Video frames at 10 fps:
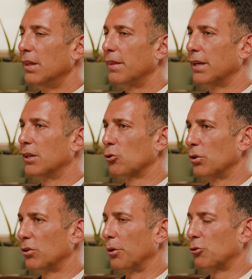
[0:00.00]
The industry
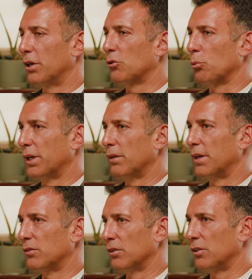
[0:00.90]
is always trying to
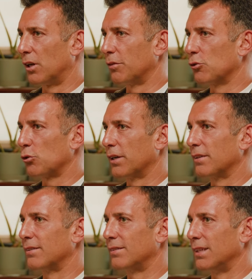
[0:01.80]
reinvent itself and trying
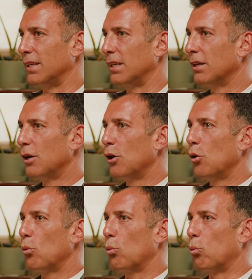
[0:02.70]
to see
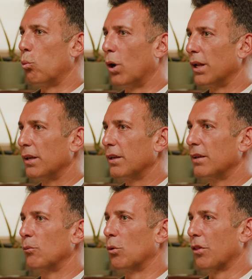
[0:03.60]

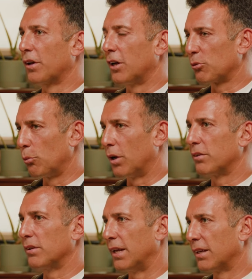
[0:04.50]
where the customer wants
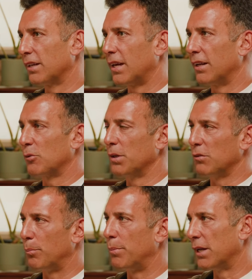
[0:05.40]
to take it. And it's a bit of
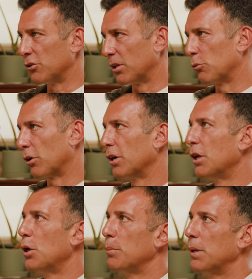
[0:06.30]
a pendulum where
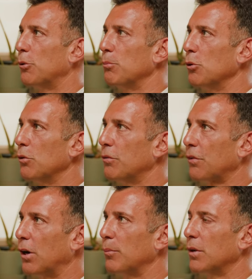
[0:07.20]
people move
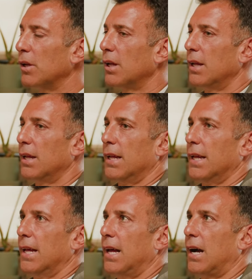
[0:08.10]
from,
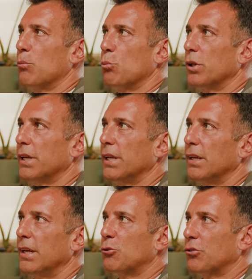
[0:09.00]
I'm really
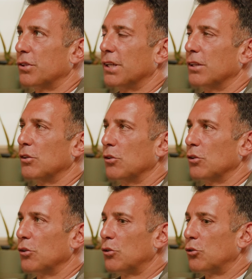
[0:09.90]
interested in
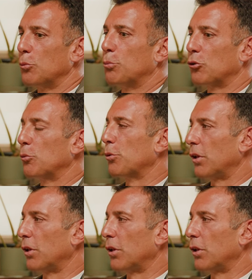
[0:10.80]
super, super